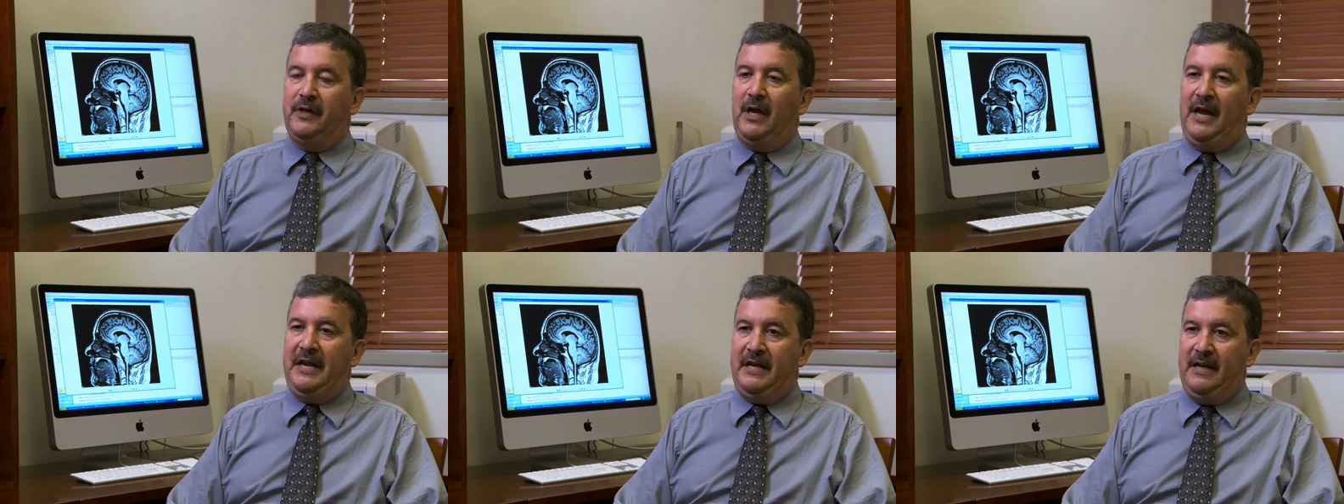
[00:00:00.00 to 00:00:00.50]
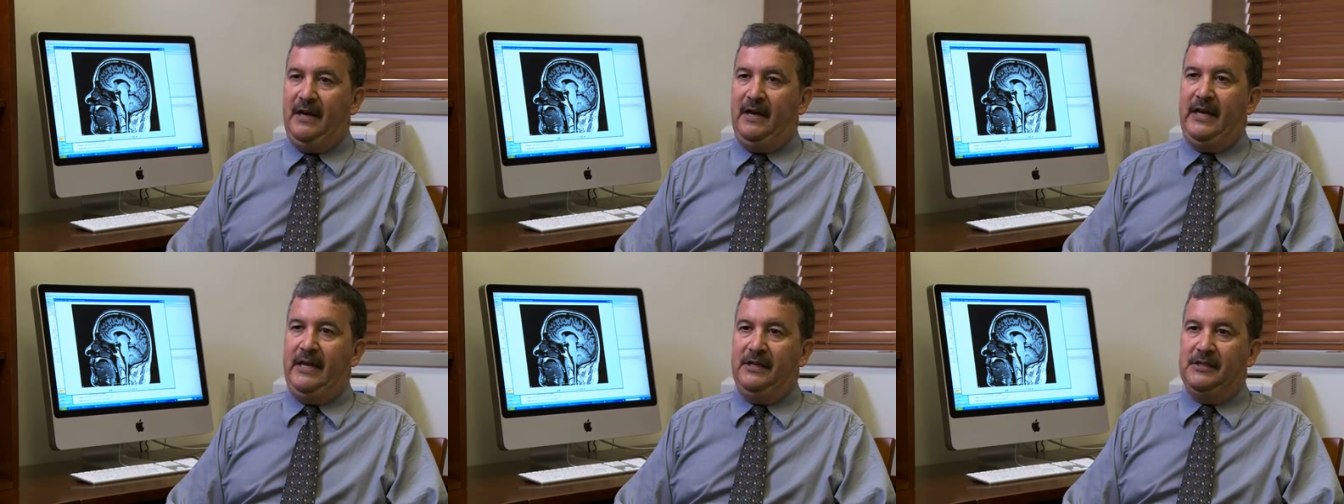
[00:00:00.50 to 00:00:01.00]
The idea
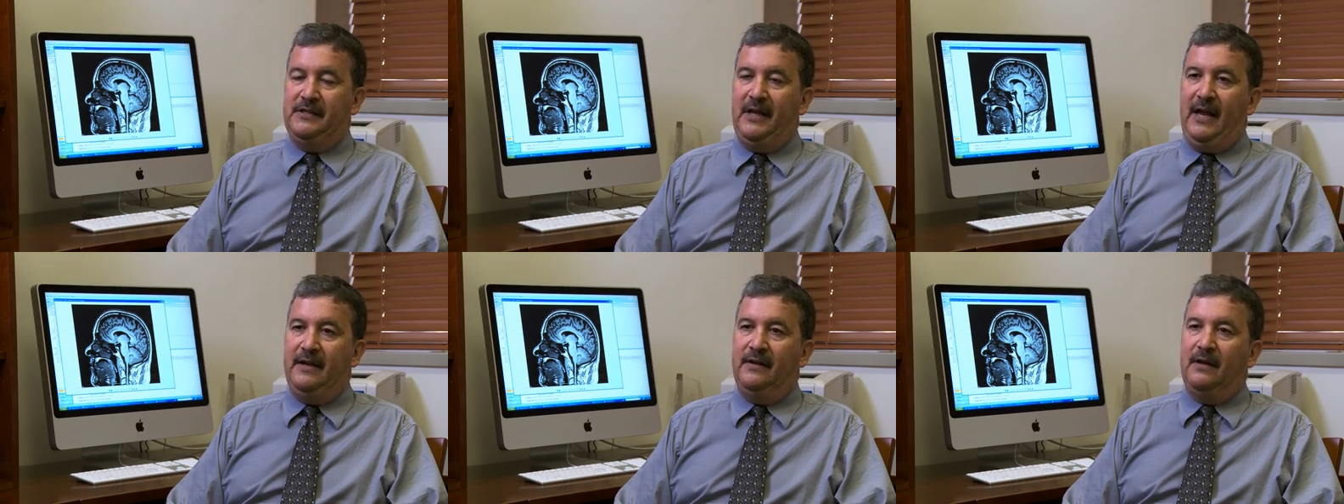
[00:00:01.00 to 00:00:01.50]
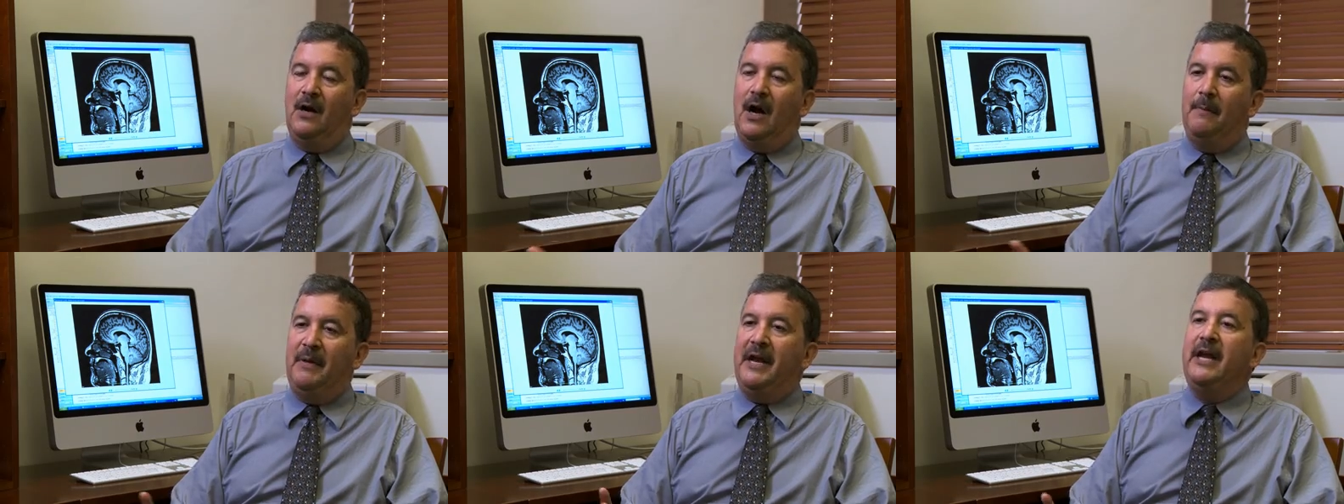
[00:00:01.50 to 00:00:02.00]
is that the
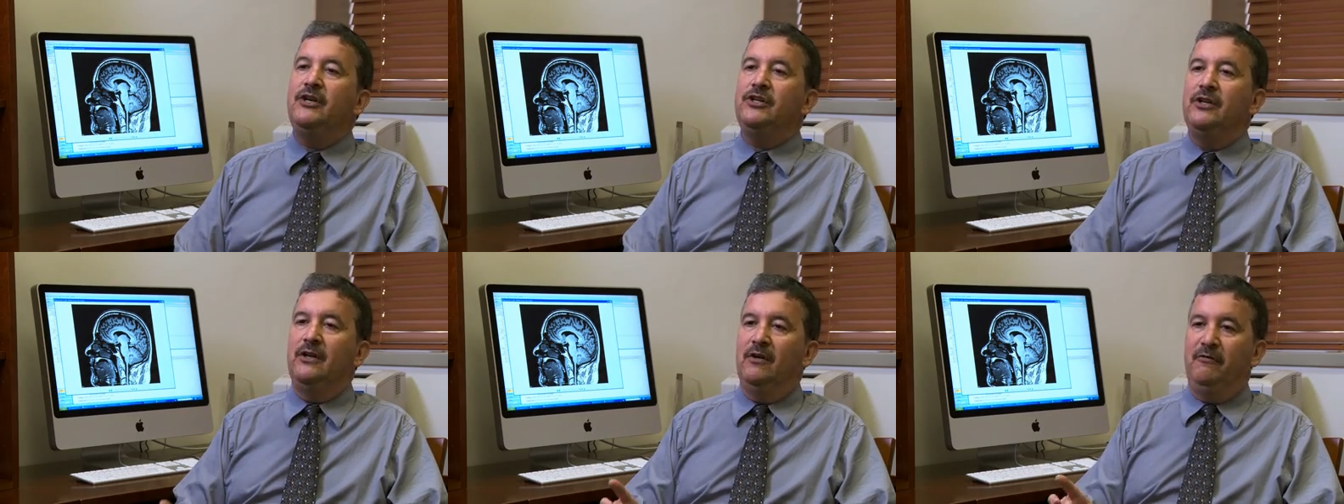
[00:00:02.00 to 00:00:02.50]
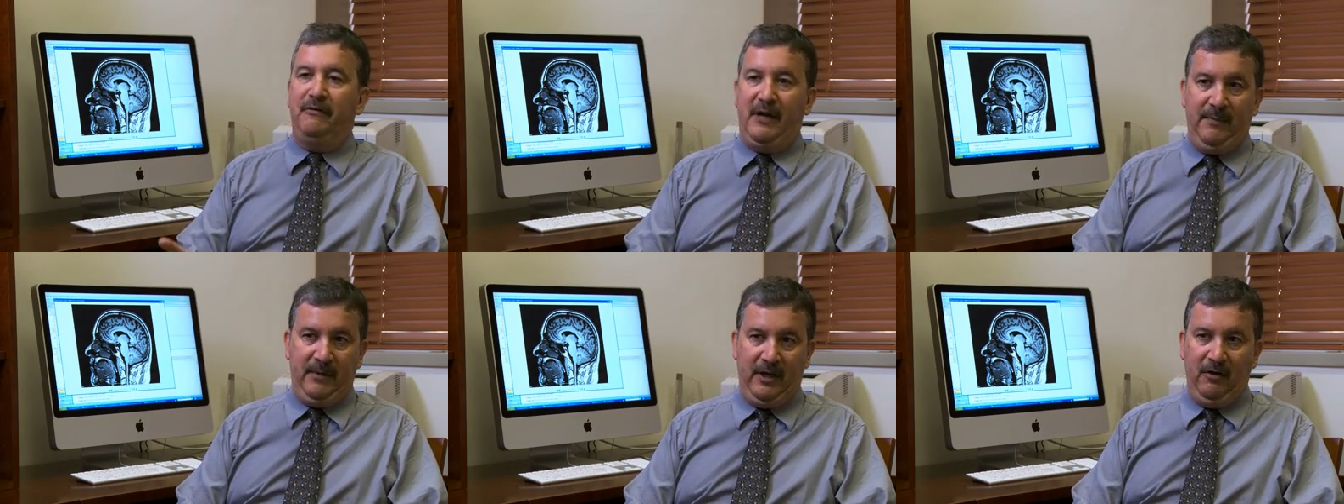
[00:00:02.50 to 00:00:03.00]
combination of
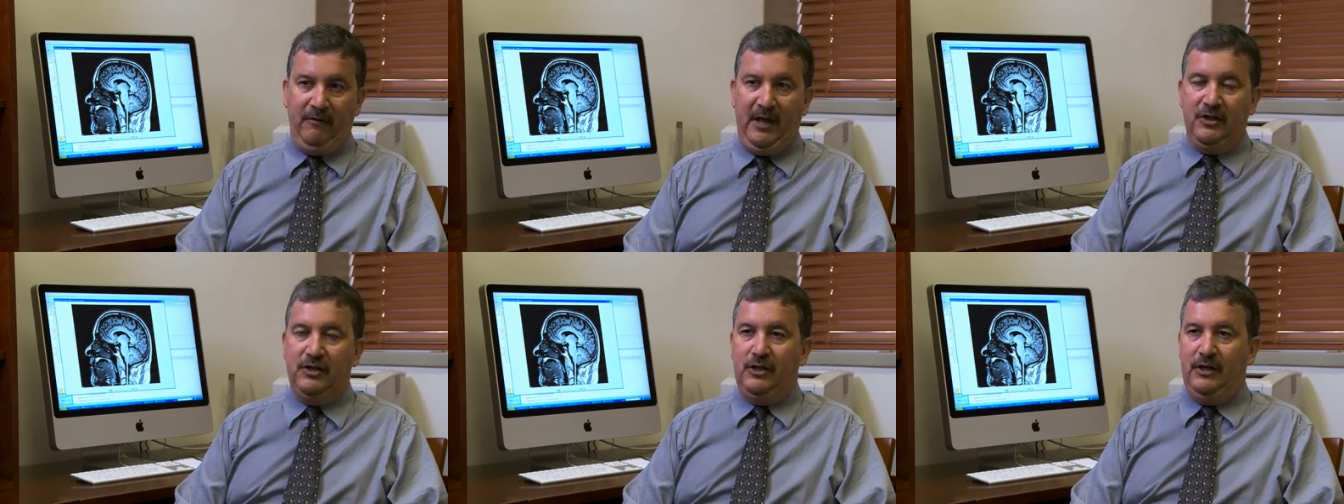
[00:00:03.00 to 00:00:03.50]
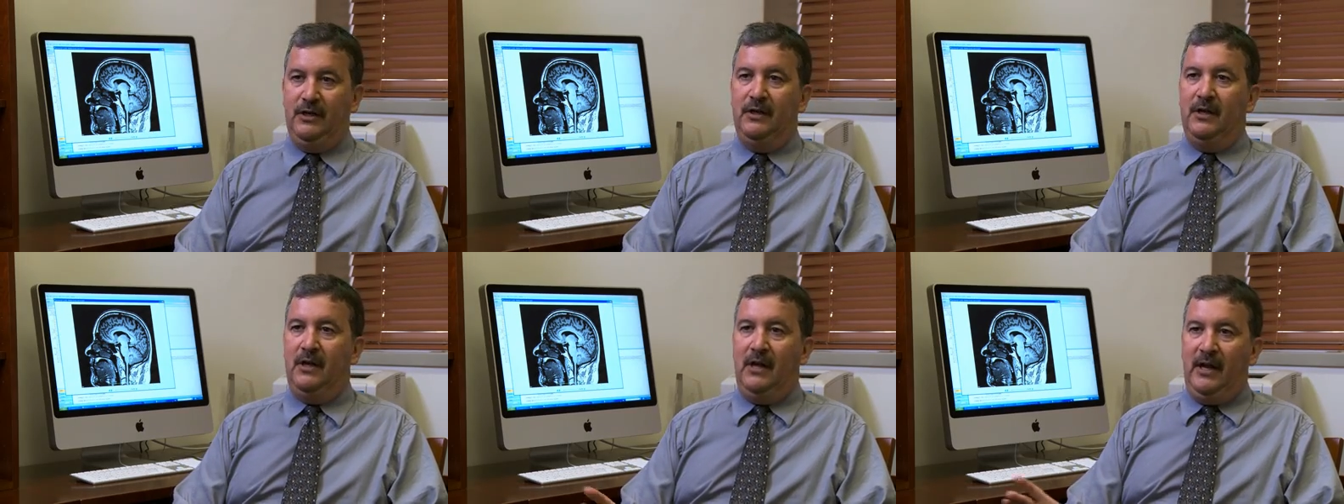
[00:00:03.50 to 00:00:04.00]
family
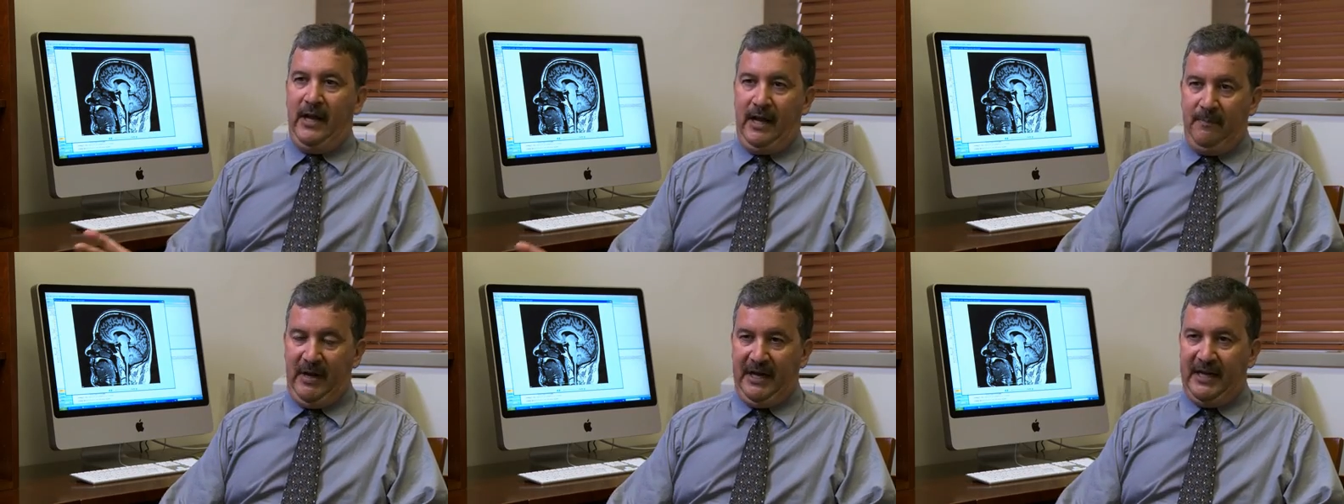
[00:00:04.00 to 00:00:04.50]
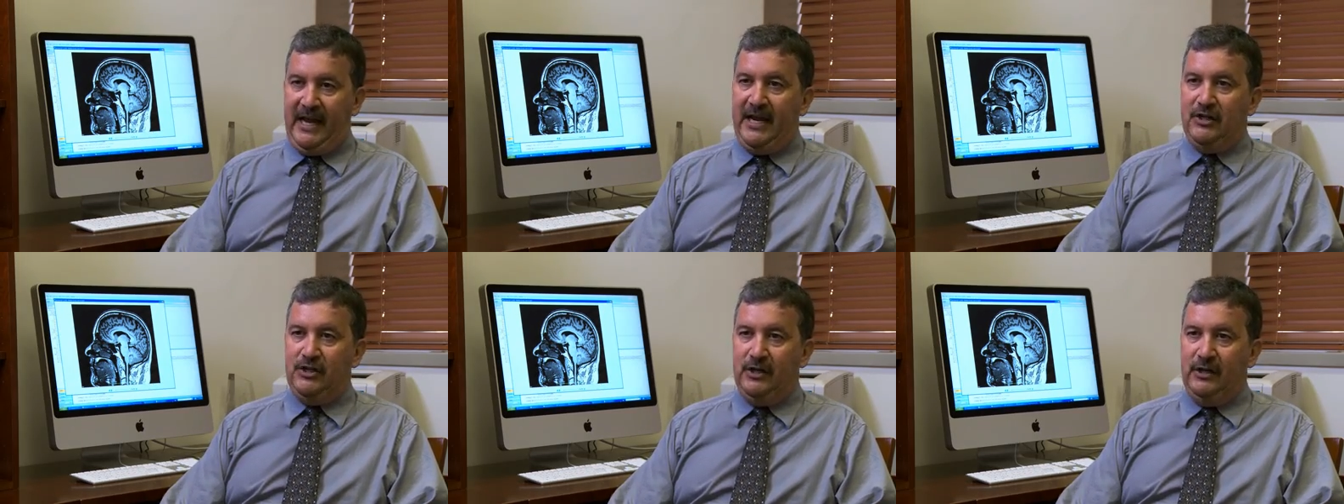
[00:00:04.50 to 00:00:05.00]
intervention and
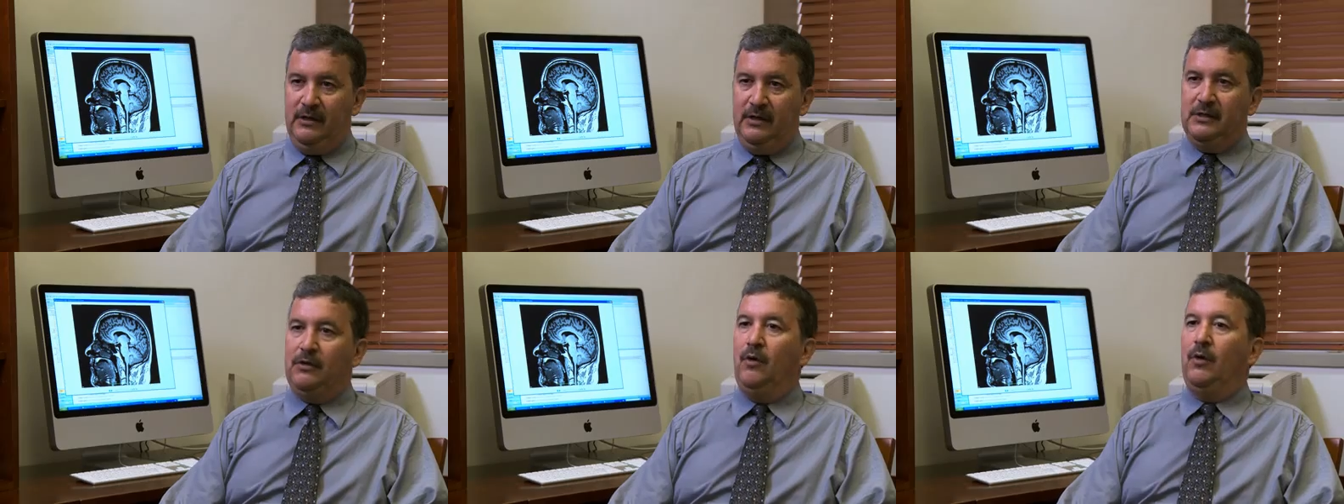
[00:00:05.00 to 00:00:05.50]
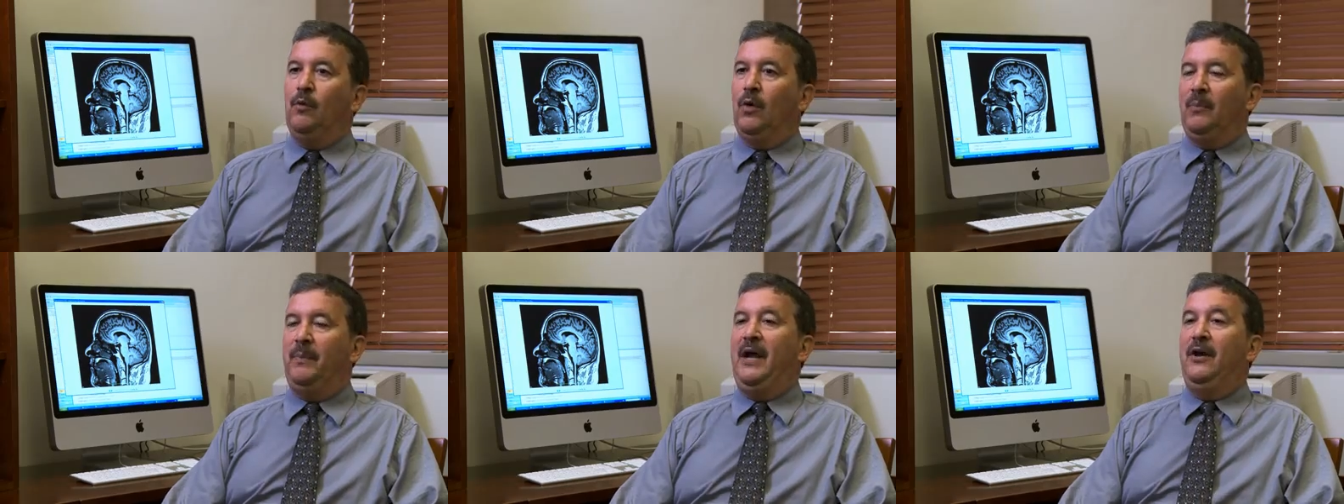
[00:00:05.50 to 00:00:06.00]
medication is going to
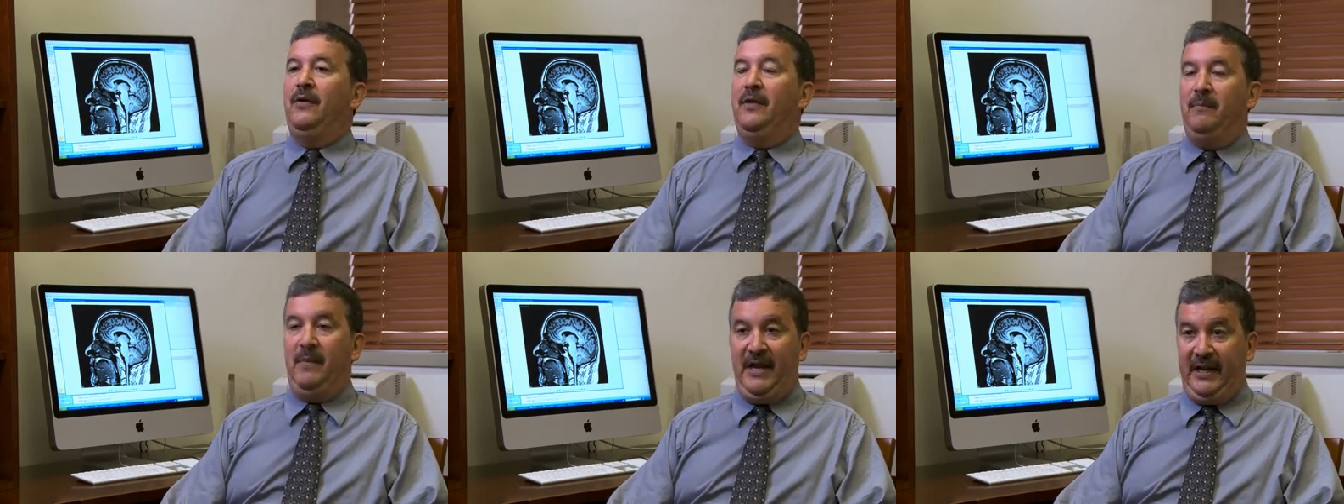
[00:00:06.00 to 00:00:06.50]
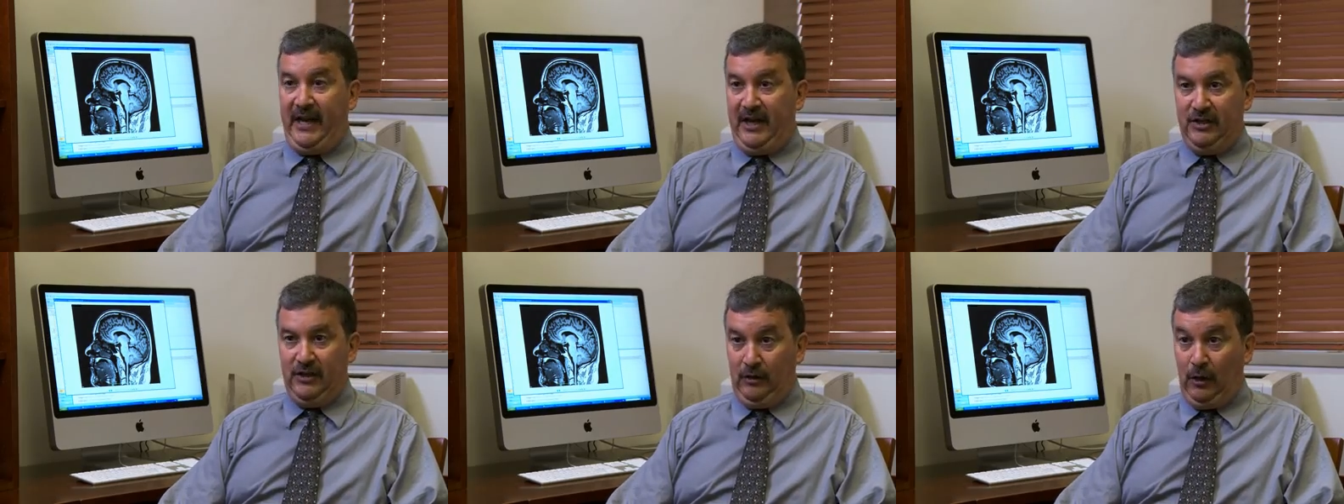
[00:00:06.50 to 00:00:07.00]
work better than
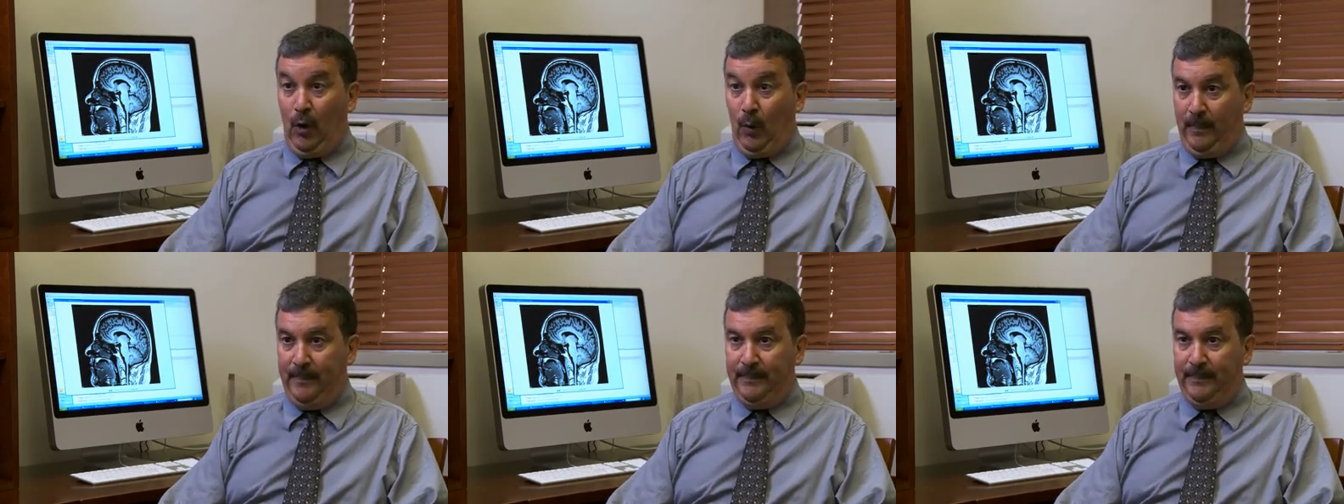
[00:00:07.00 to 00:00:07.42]
medication alone